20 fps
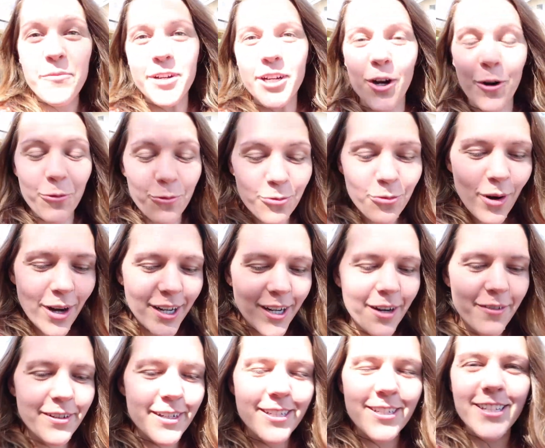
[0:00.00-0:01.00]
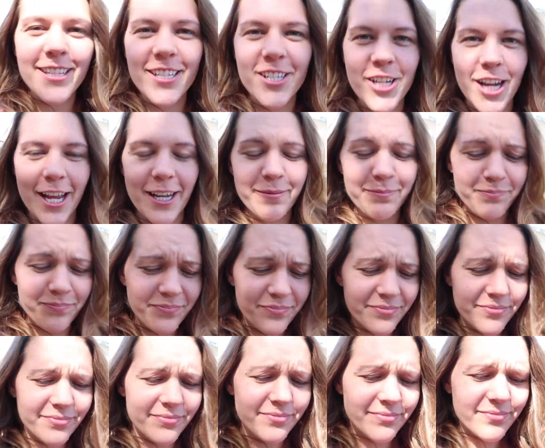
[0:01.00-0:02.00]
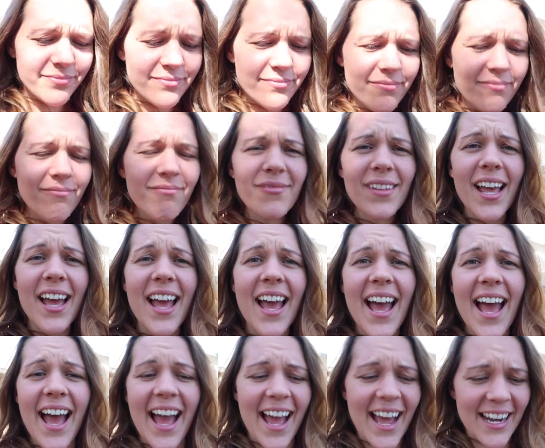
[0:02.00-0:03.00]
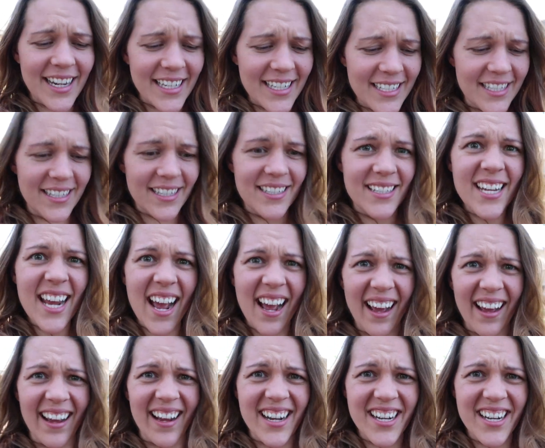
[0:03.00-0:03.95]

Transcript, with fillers: and we go running over here to the shed. And he says, yeah,